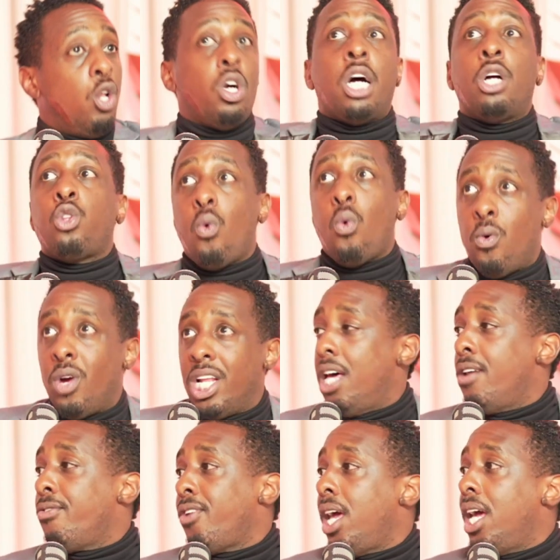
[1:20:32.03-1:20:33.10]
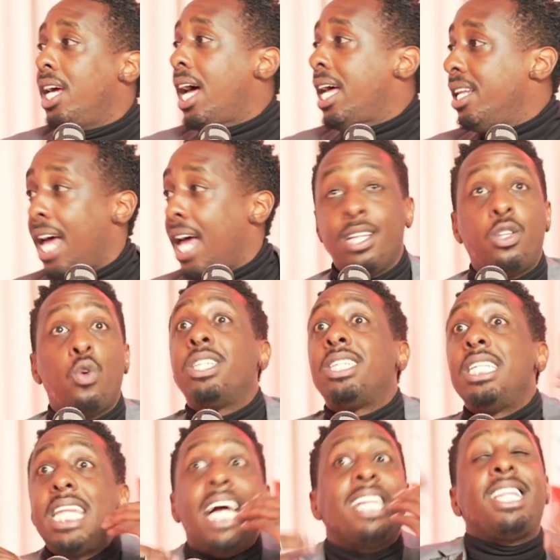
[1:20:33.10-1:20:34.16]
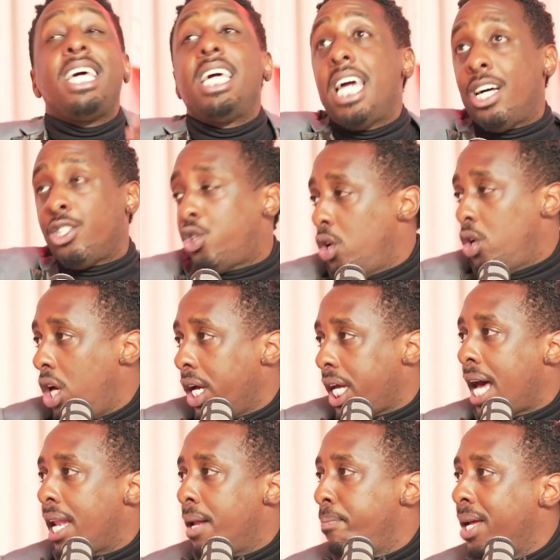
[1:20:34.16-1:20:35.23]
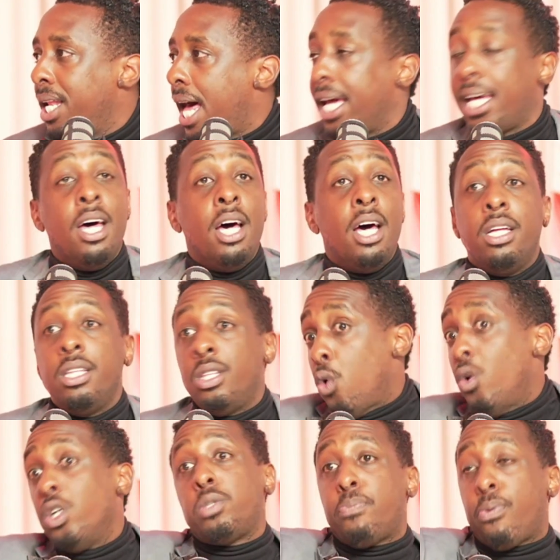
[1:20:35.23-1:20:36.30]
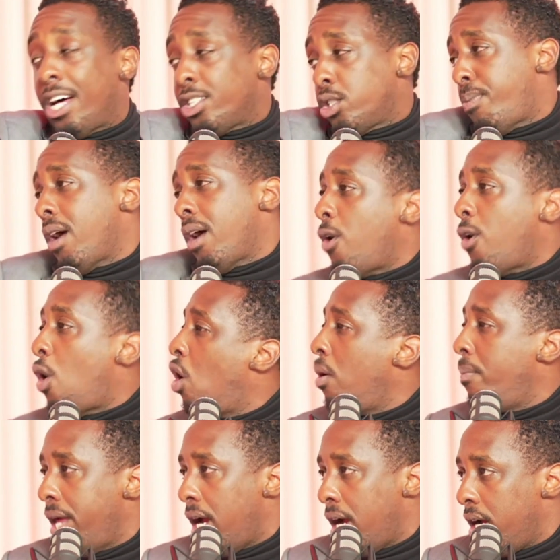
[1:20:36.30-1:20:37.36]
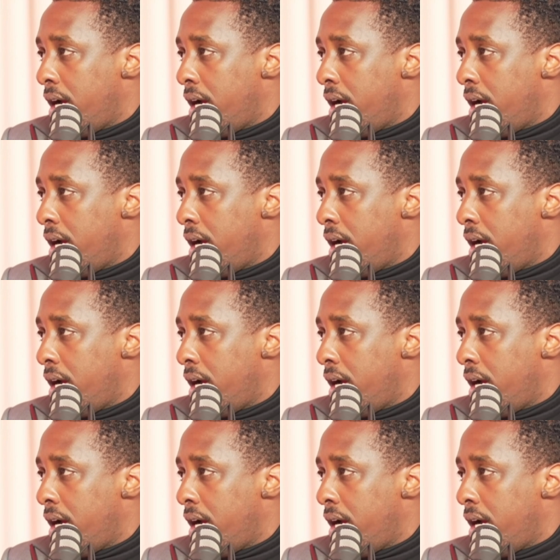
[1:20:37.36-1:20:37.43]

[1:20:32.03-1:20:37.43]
Look at the way we're living. And there is nothing else to look at and be like, there is prospect for hope there.